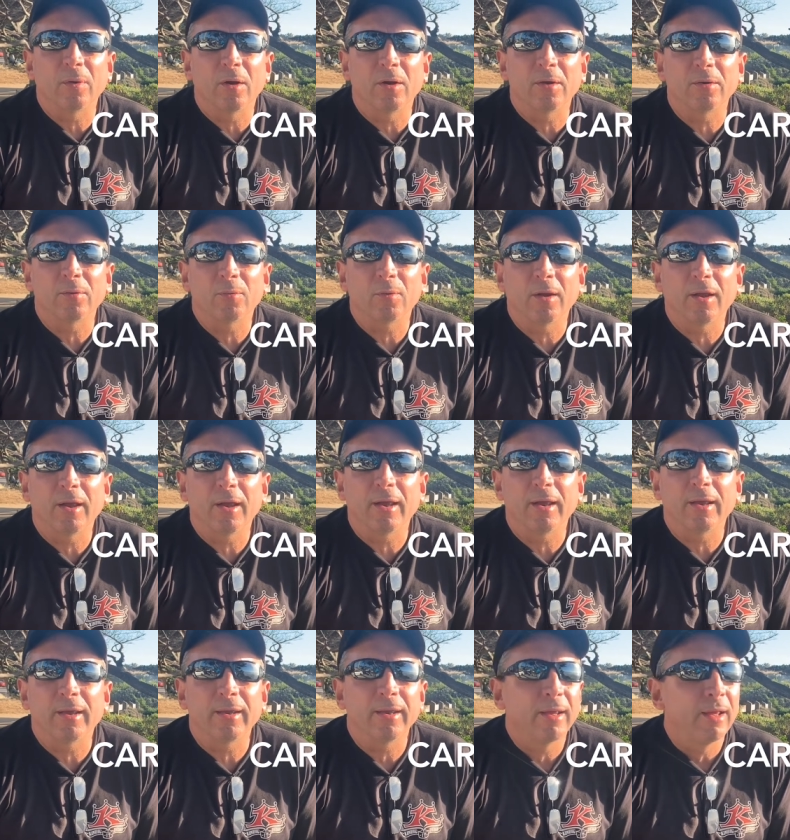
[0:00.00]

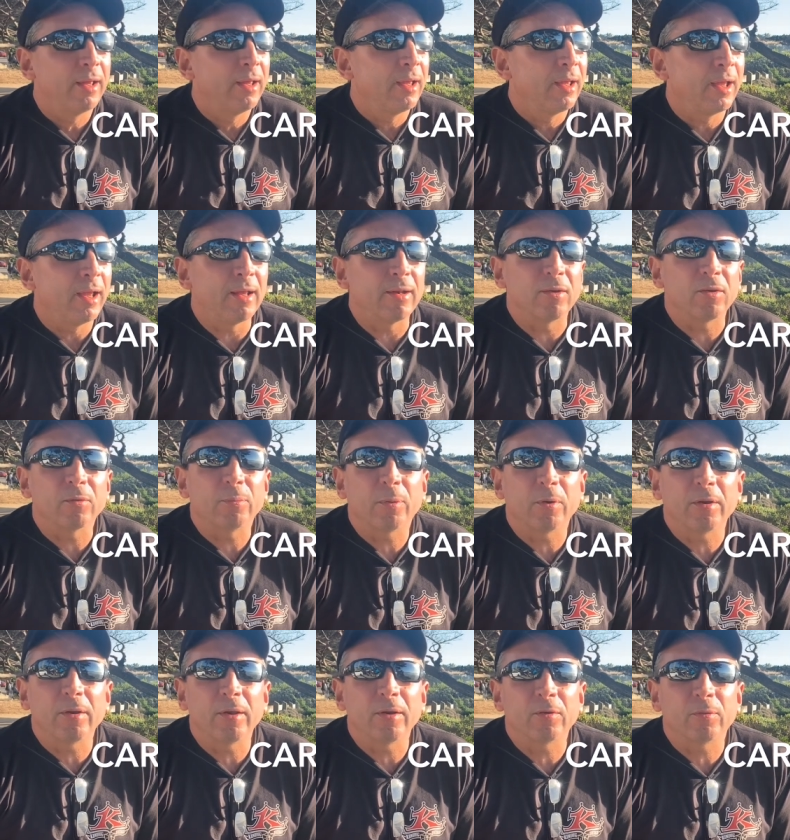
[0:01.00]
Monterey. It is
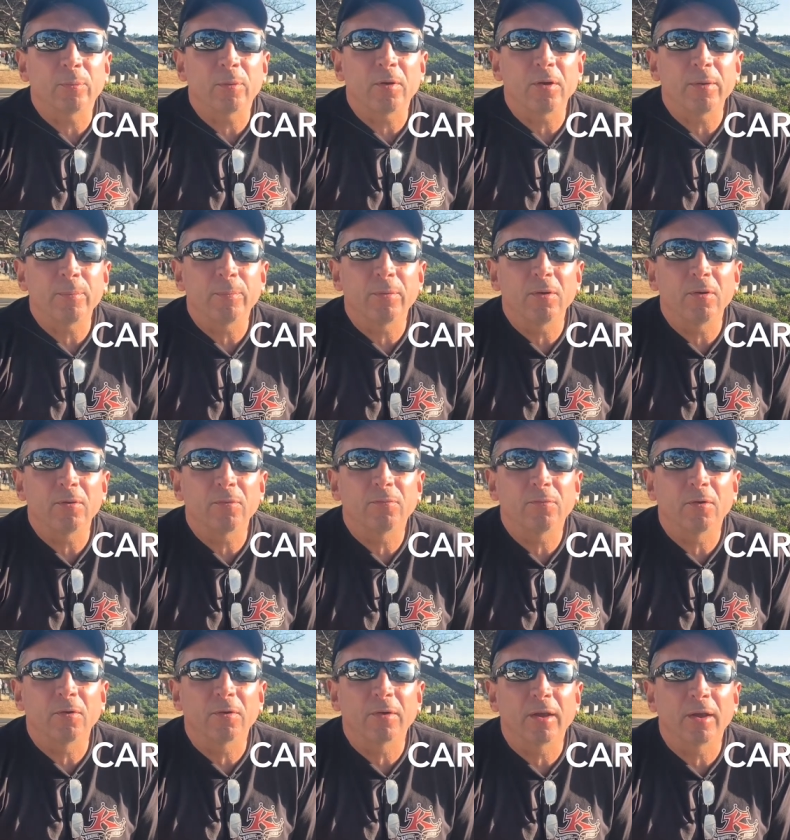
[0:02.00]
pretty. It's pretty
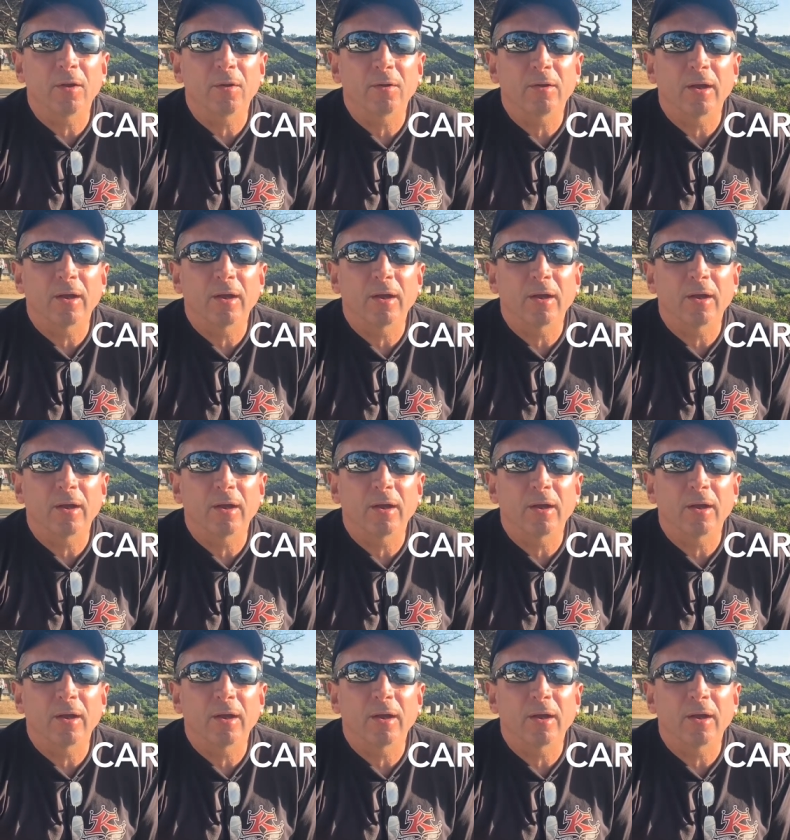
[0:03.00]
beautiful here.